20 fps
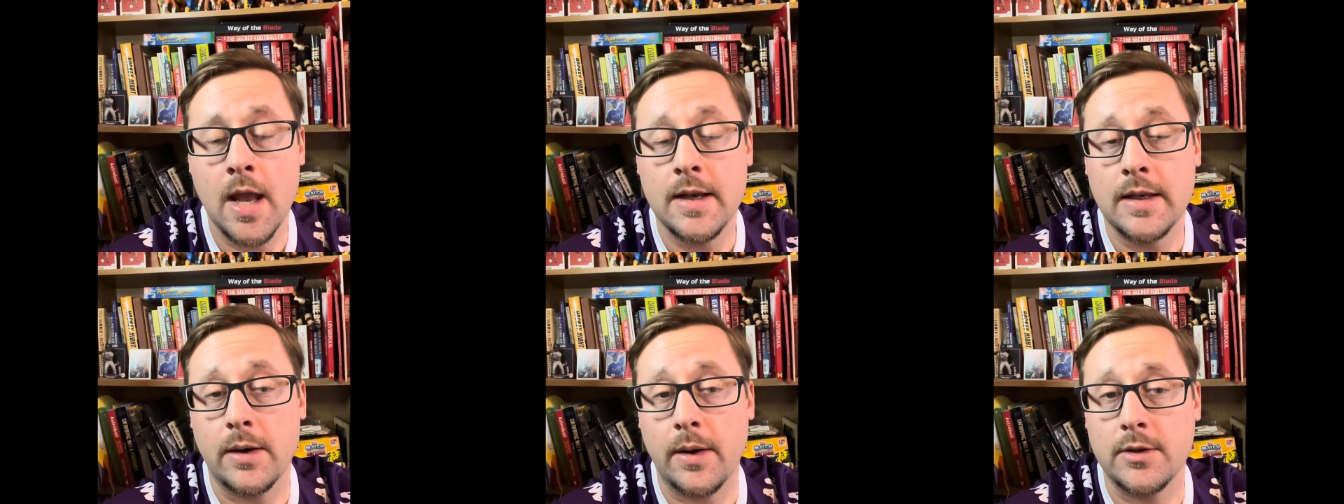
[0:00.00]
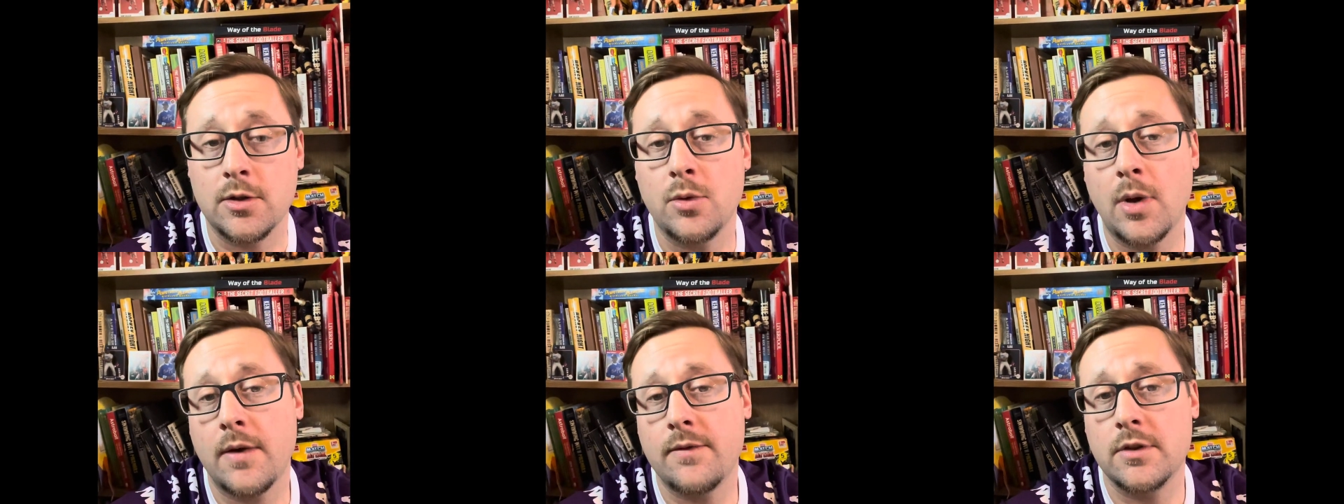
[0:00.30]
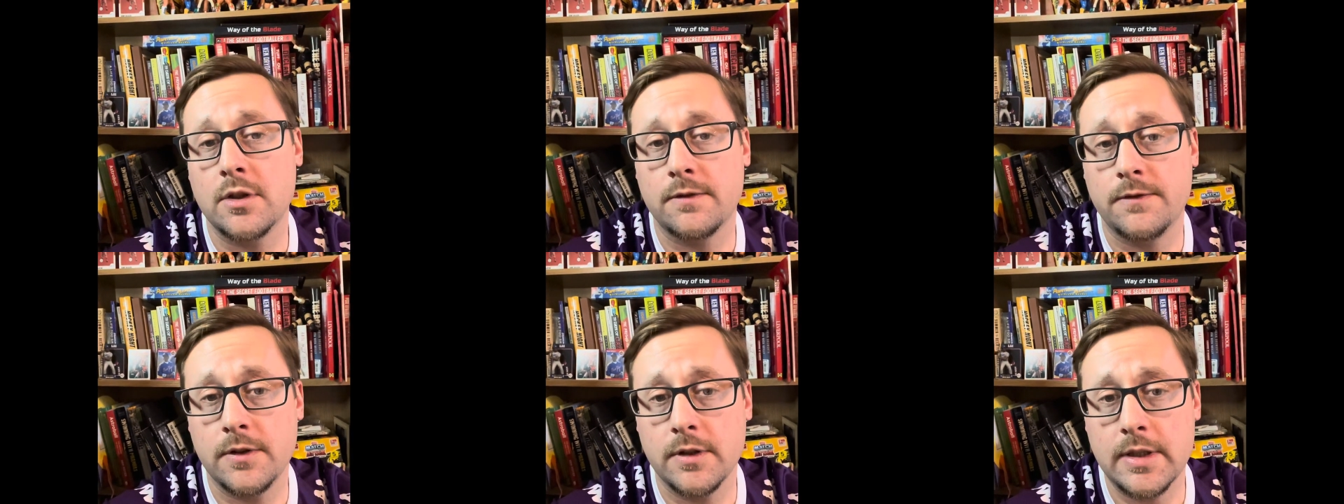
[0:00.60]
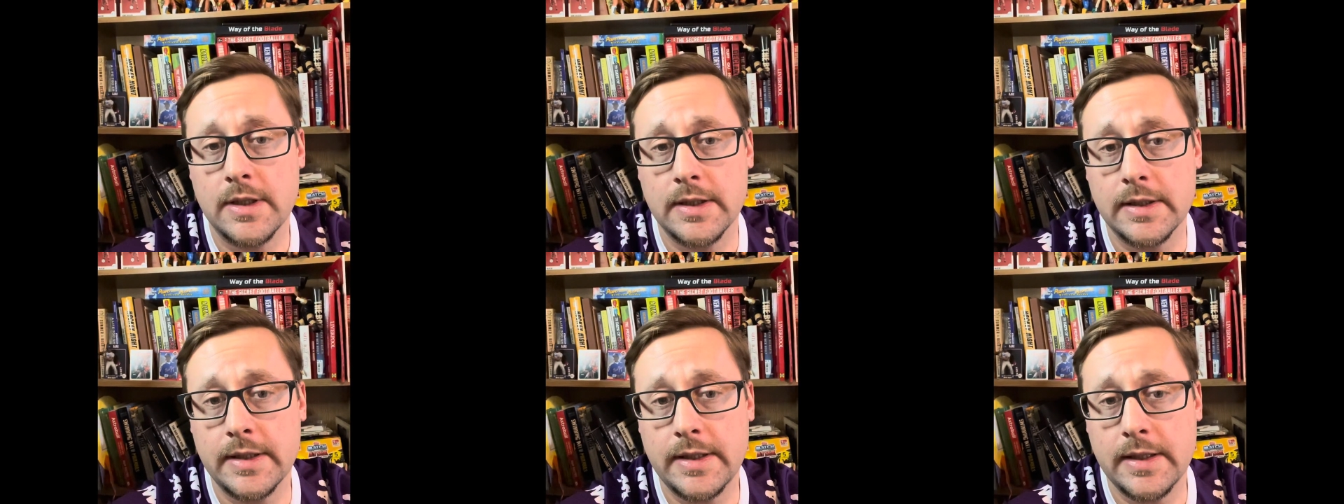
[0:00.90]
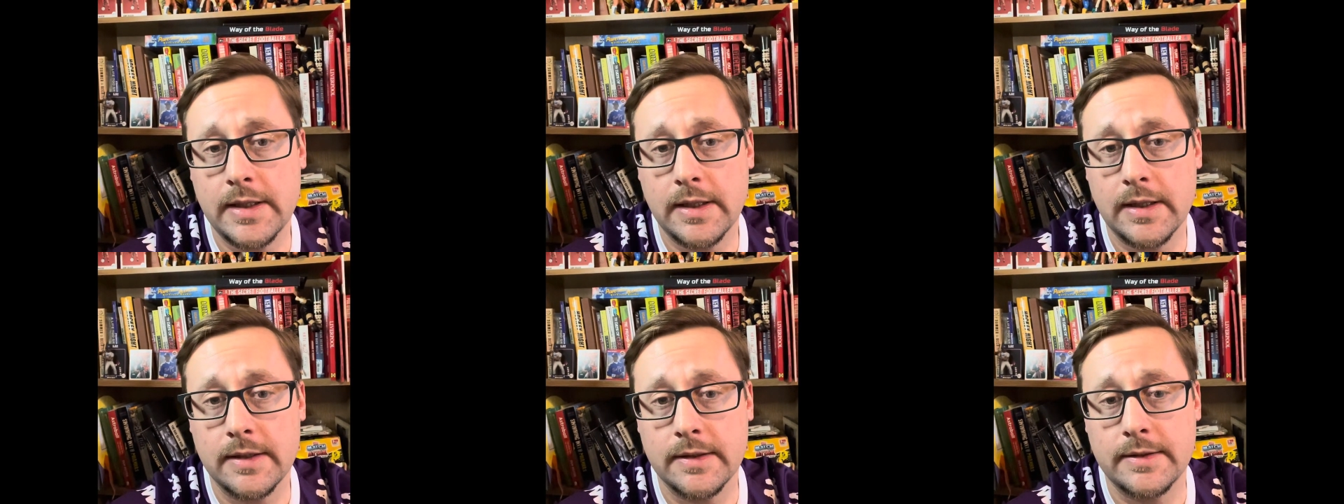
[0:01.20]
Now, I do have an affiliate
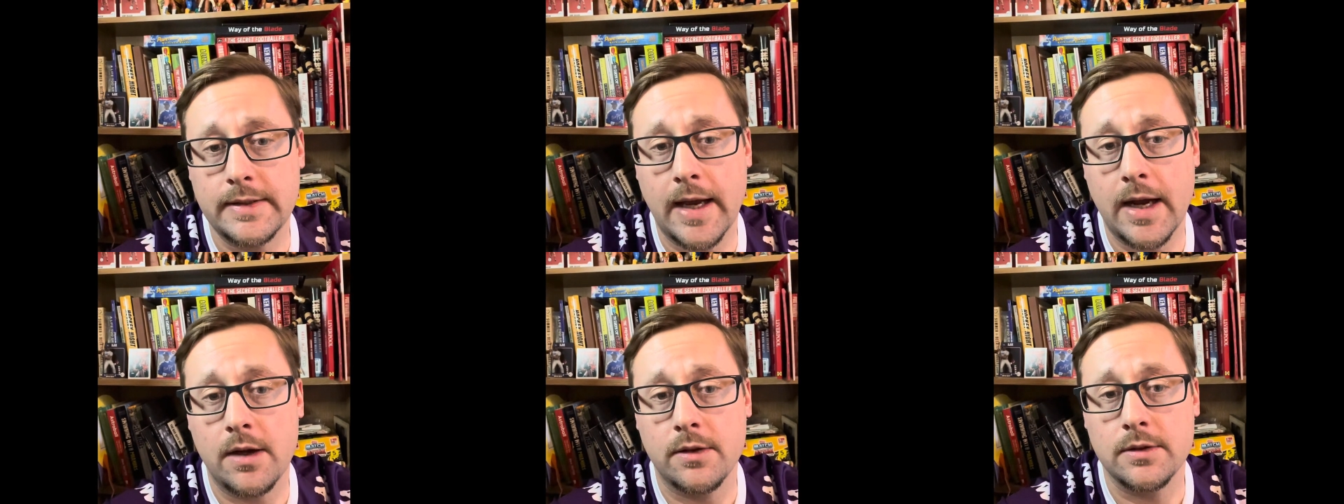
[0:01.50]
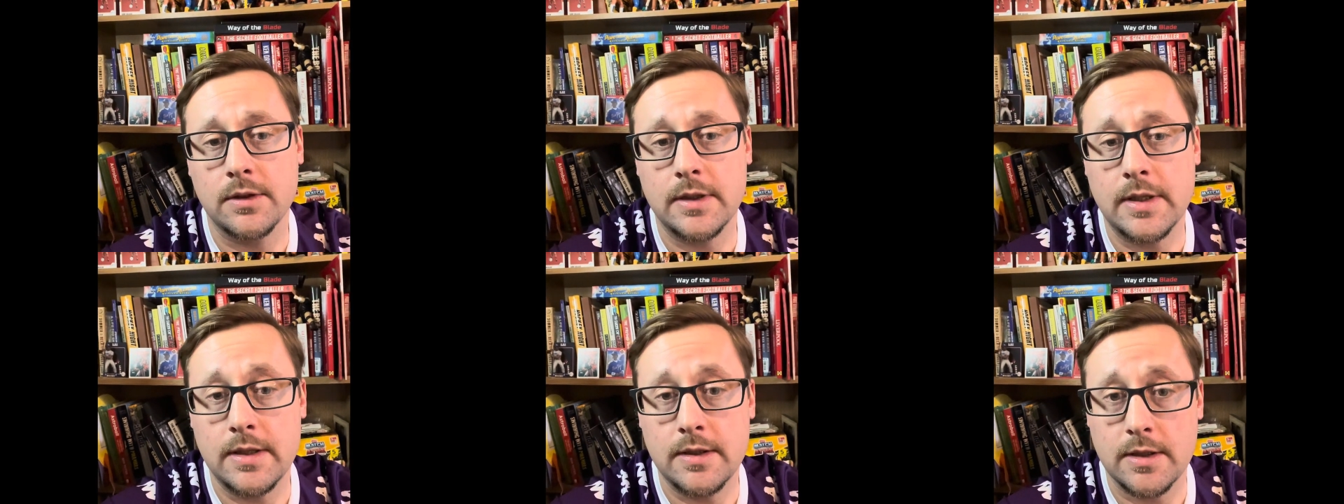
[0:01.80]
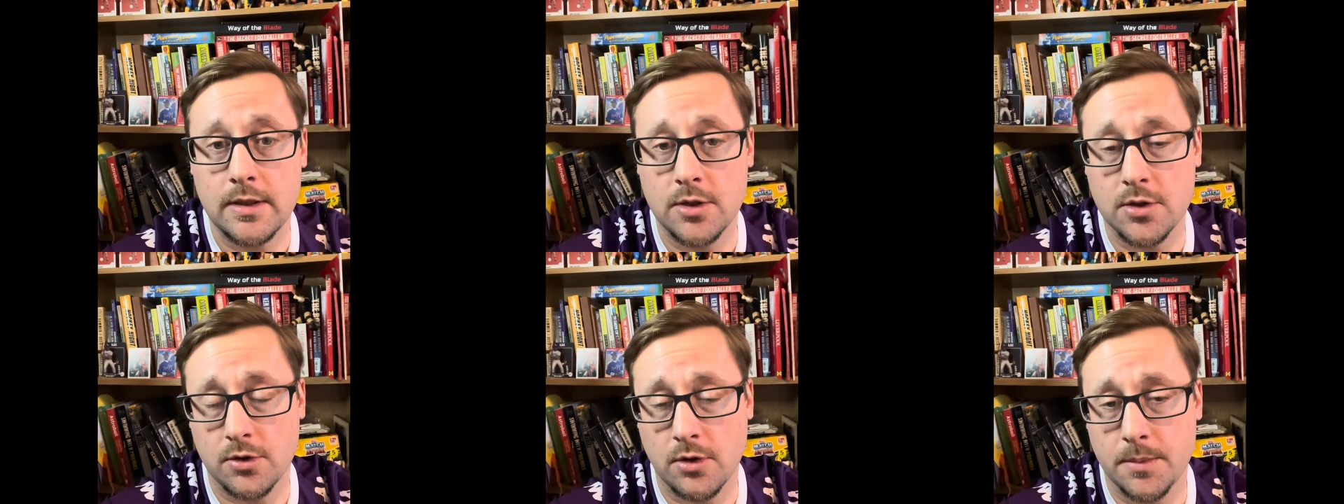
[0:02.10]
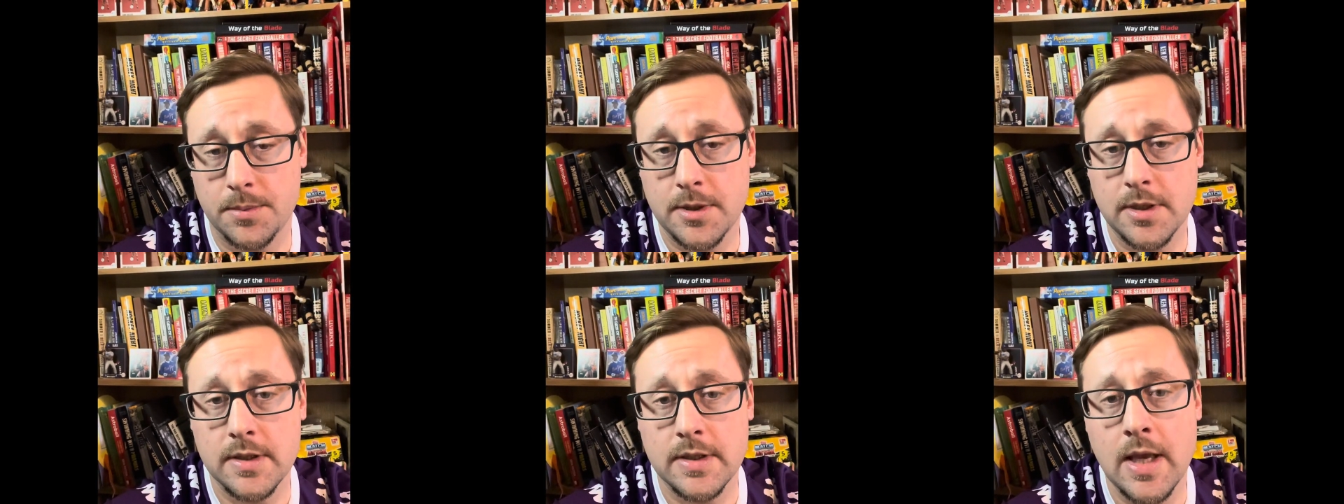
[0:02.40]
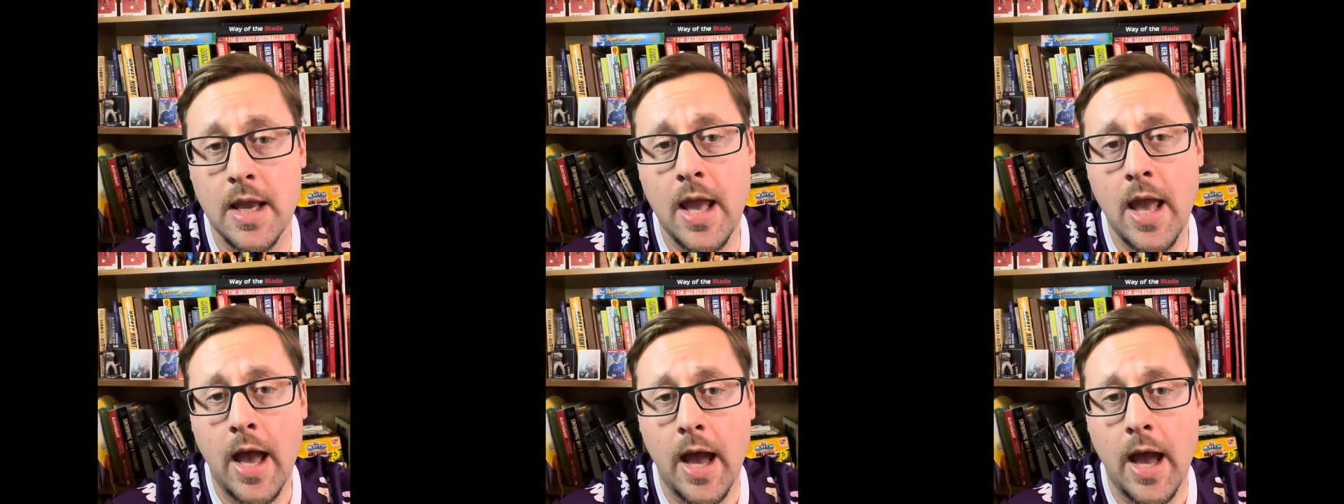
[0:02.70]
link down in the descriptions.